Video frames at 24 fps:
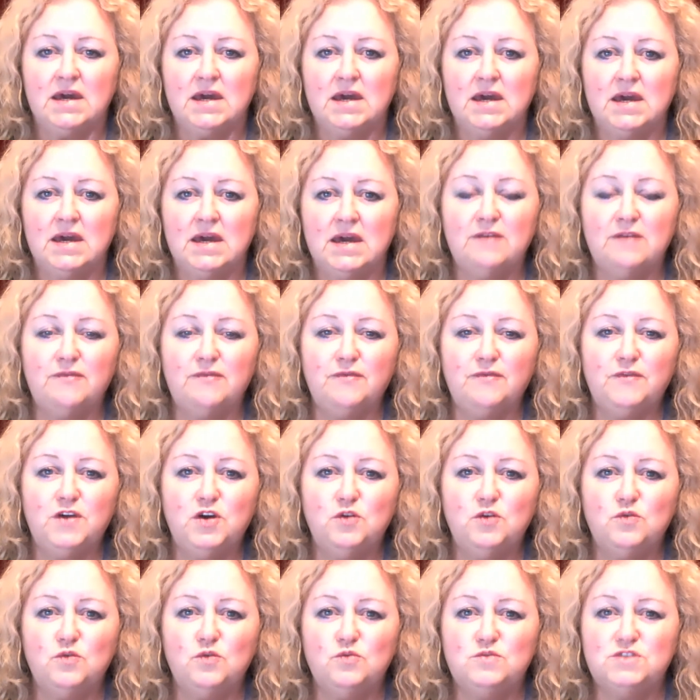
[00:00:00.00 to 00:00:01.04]
If
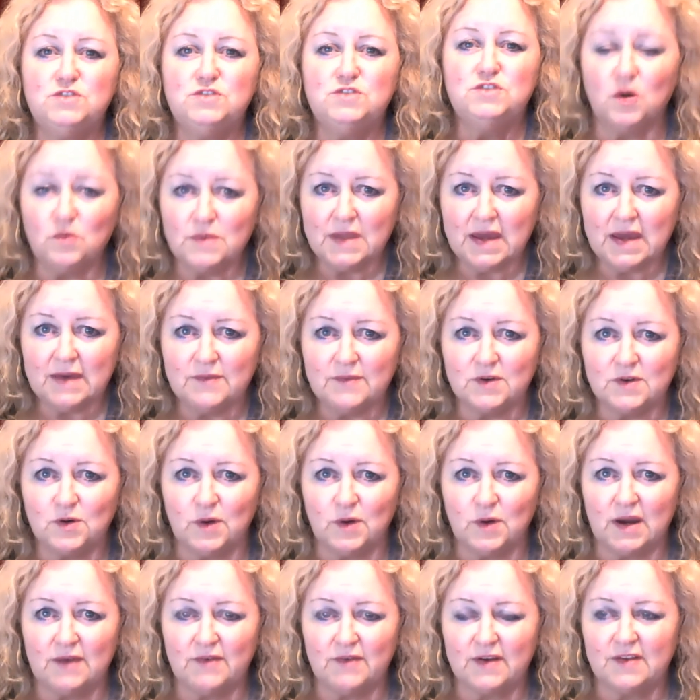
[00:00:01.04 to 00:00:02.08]
you don't have a
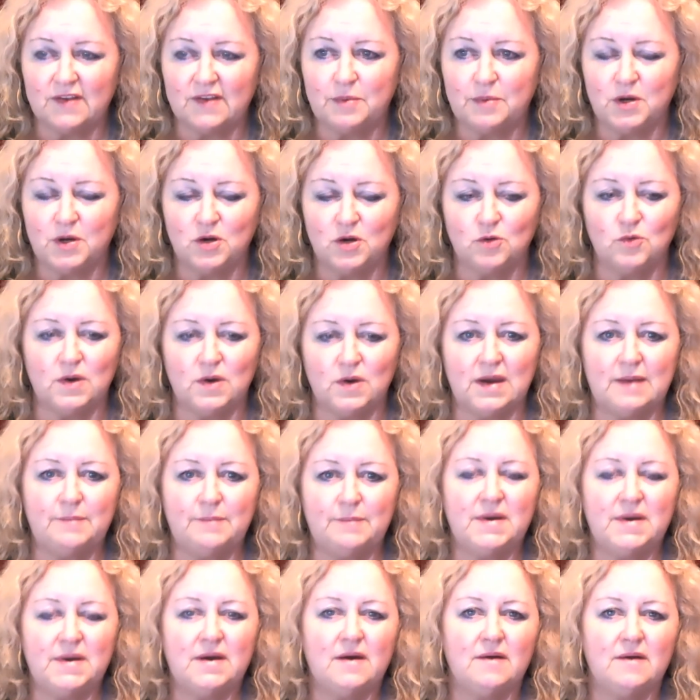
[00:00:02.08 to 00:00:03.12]
graphics program,
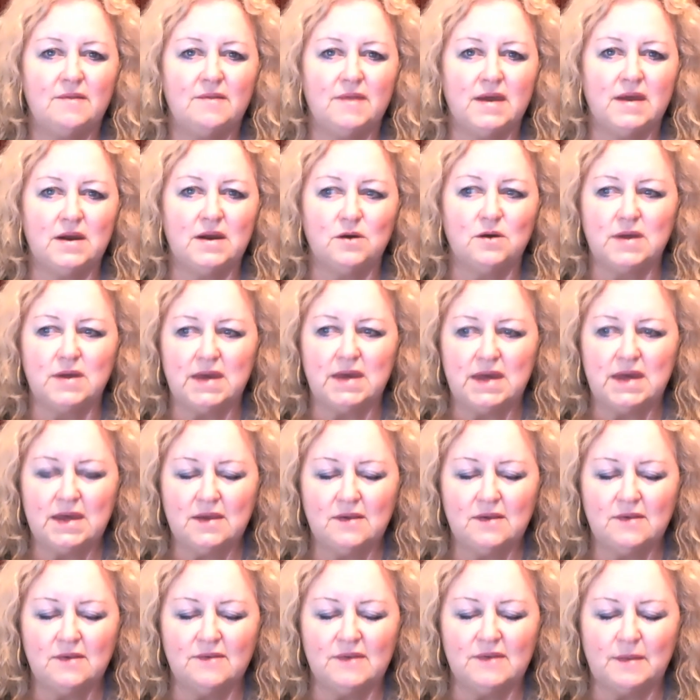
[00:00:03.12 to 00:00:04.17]
there
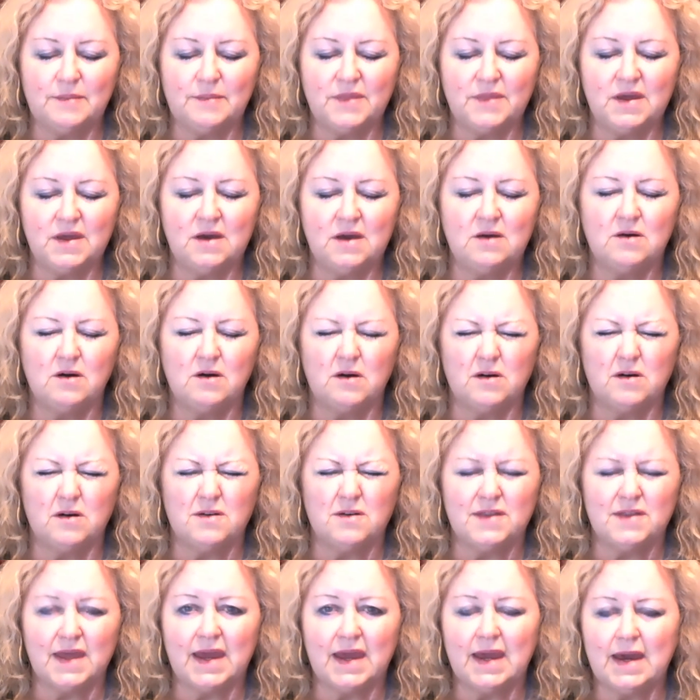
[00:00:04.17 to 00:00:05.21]
is something
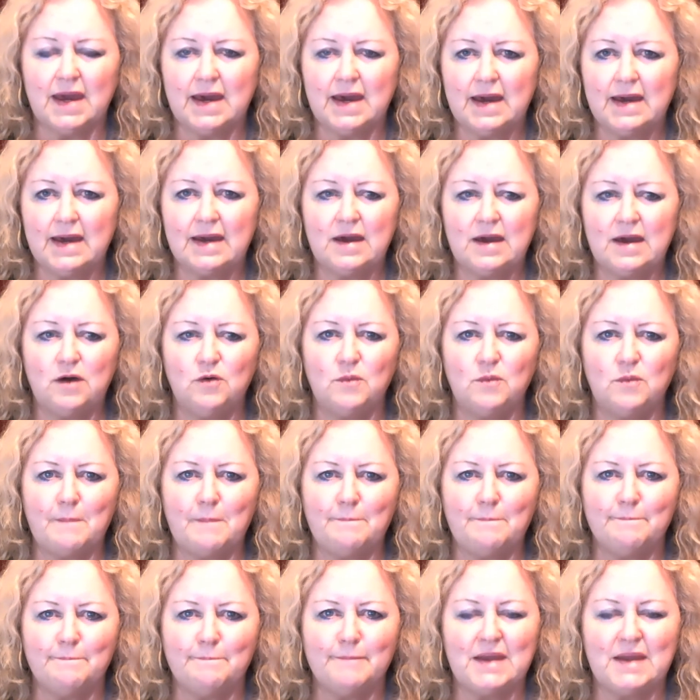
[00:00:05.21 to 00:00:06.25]
called Hangout
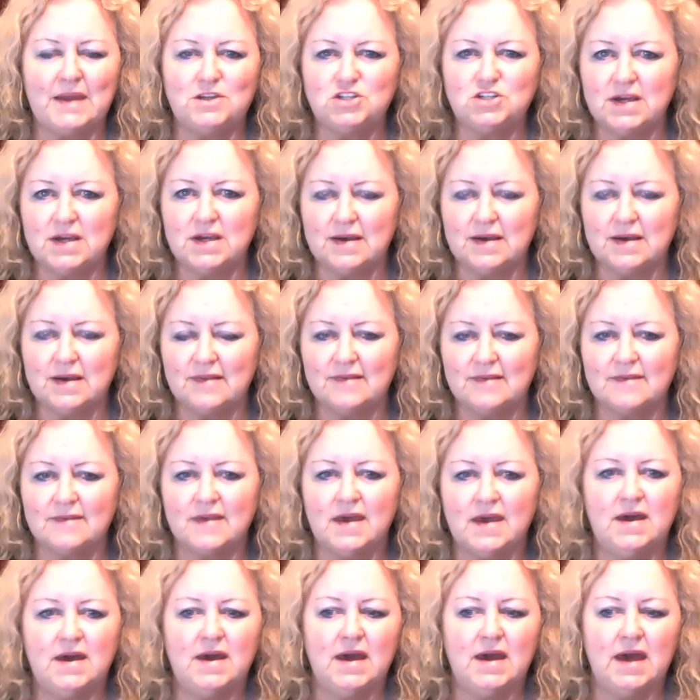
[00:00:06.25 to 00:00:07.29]
Magics,
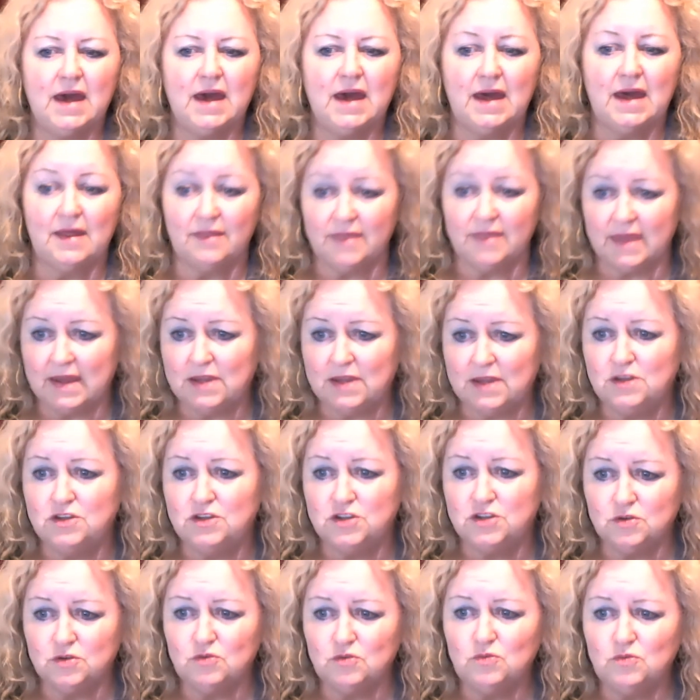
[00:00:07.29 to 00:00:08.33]
and they
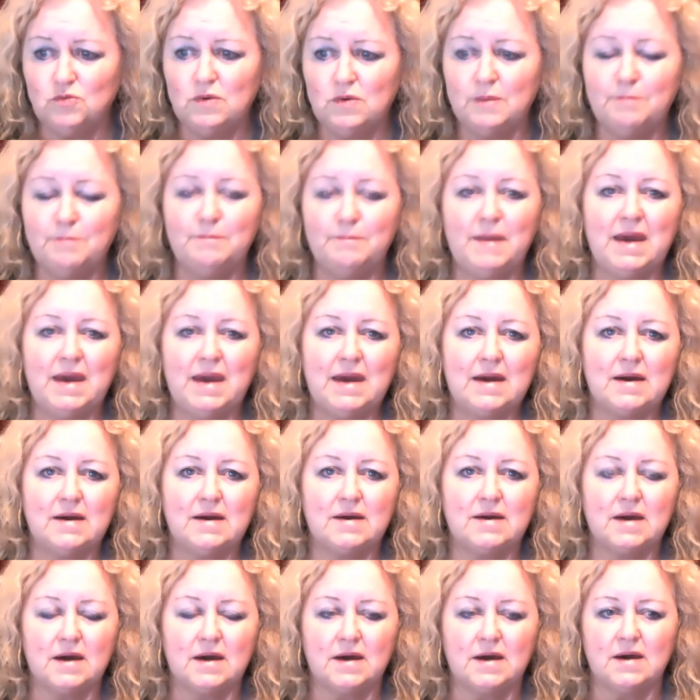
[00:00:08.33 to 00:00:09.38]
do
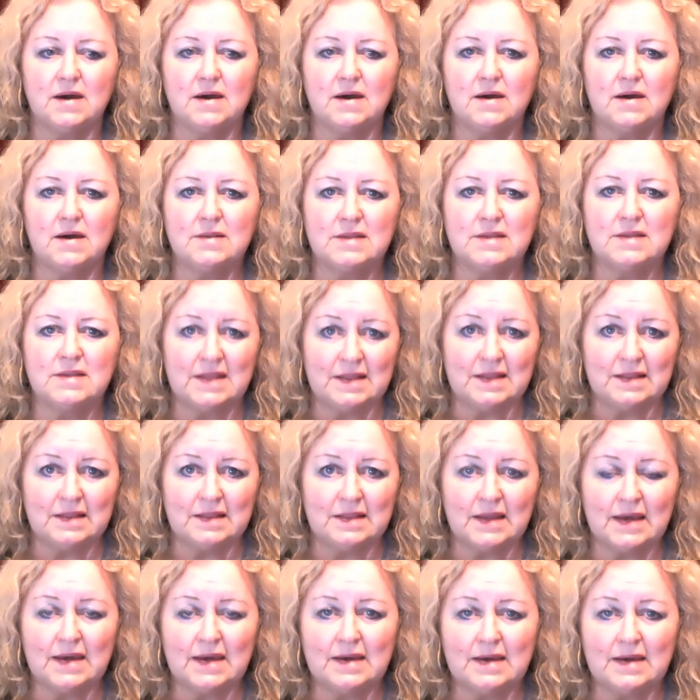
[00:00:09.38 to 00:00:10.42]
make
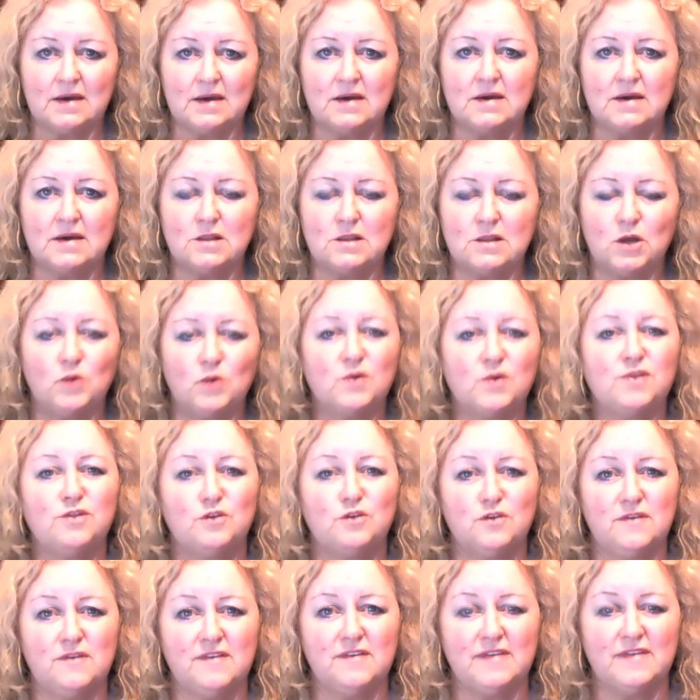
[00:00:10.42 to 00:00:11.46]
little lower
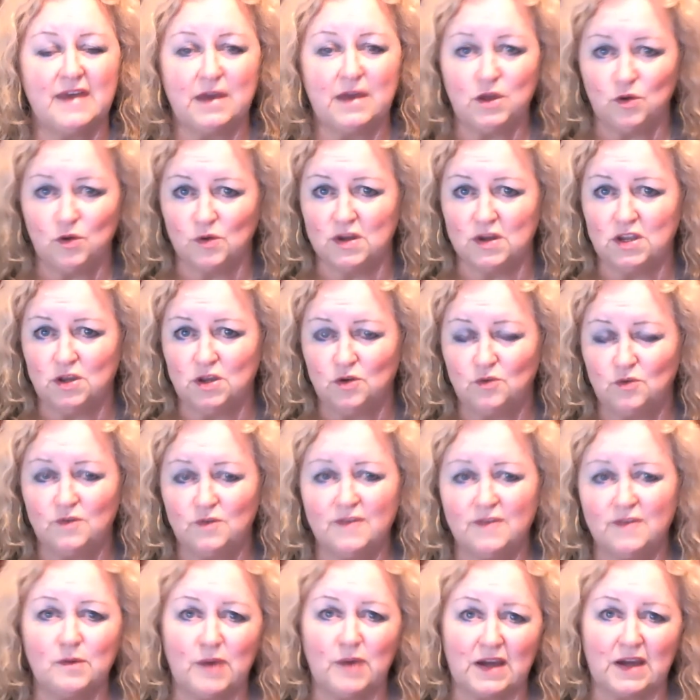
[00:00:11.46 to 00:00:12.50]
thirds that you can use.
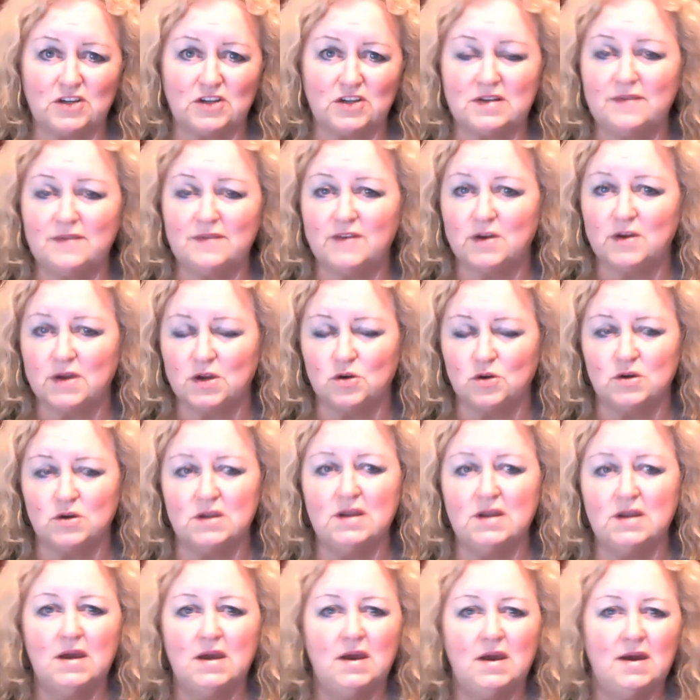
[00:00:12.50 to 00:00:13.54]
They're actually very
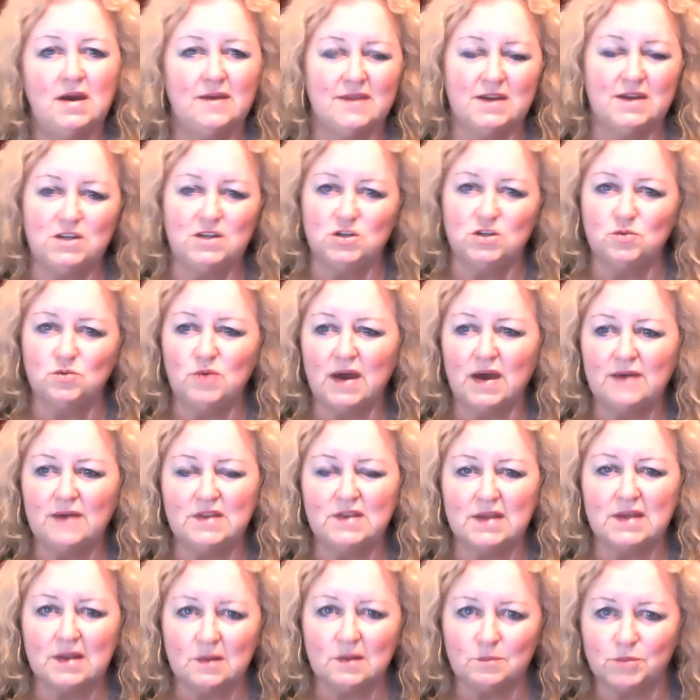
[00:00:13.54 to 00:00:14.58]
good. They do have a
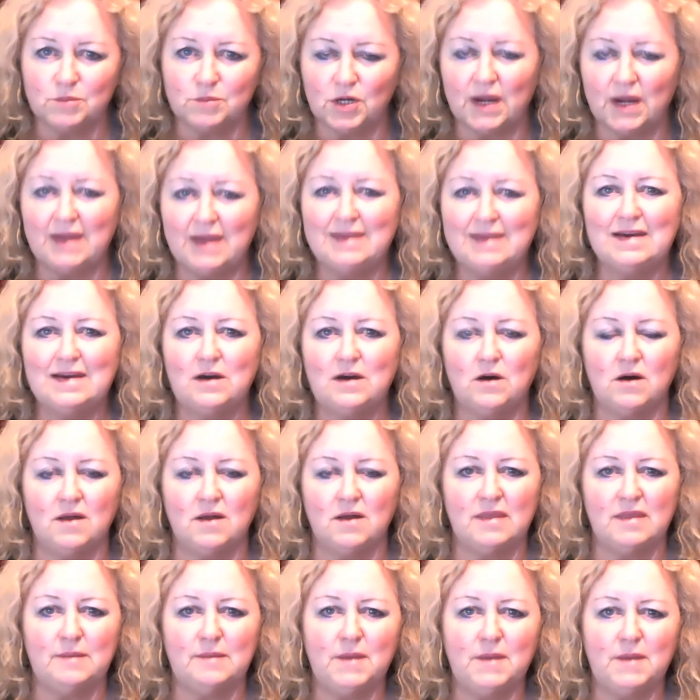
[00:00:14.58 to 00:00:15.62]
little branding
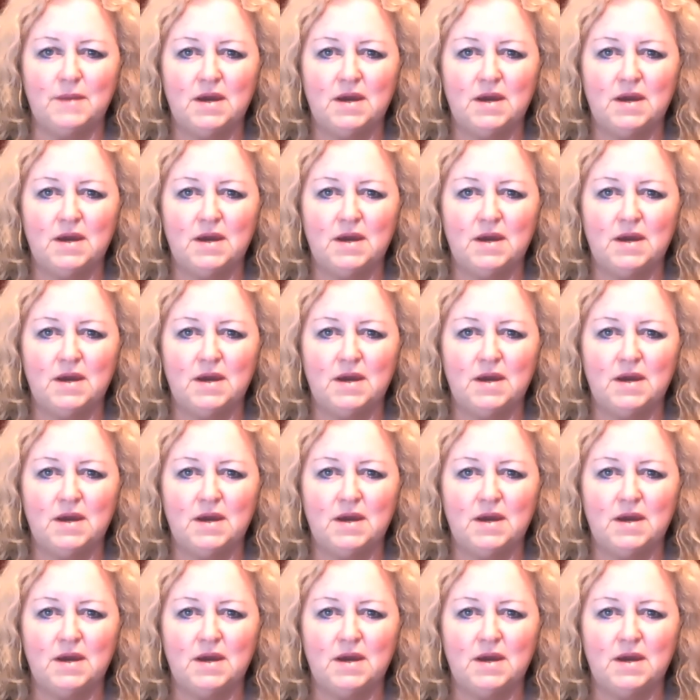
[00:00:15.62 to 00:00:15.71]
on them